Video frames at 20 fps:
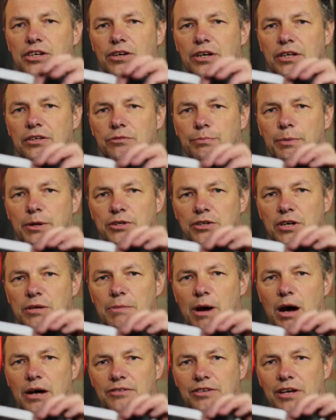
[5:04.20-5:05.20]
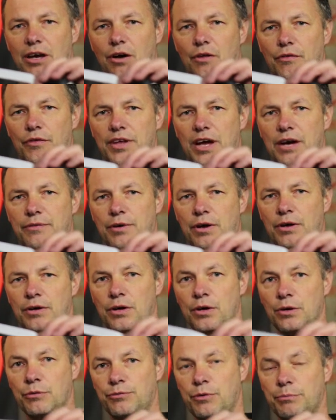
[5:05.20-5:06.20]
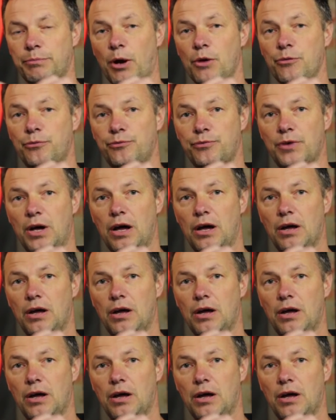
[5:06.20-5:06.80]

got it specially marked out on the other for both